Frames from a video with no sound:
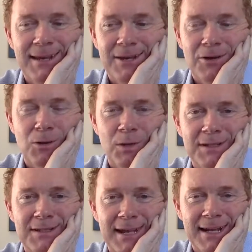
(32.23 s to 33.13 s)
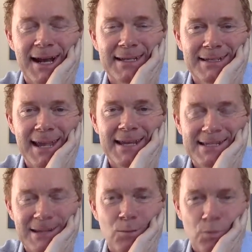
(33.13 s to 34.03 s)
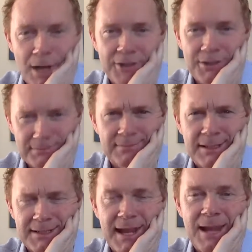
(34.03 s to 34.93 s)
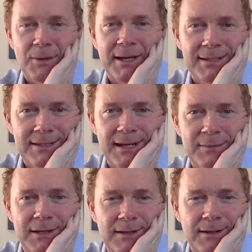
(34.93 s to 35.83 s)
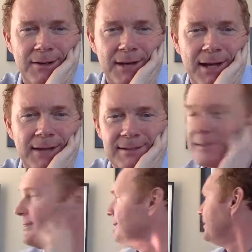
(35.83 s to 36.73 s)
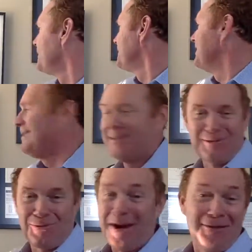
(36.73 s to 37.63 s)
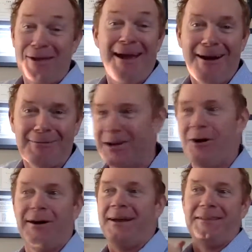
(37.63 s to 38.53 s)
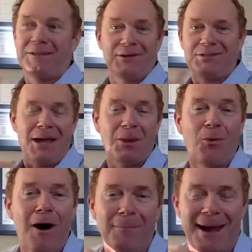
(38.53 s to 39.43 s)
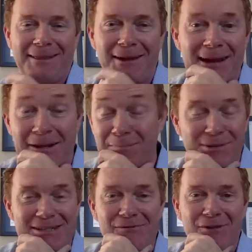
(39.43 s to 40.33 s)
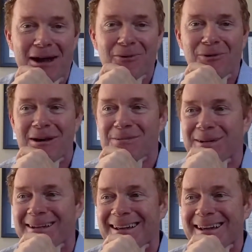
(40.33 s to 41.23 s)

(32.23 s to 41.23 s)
called What to Say and How to Say It. And as I'm watching the tape, when I get done, I'm like, oh yeah, it's right there. I'm like, oh yeah, it's on the wall back there, and I completely forgot it was. But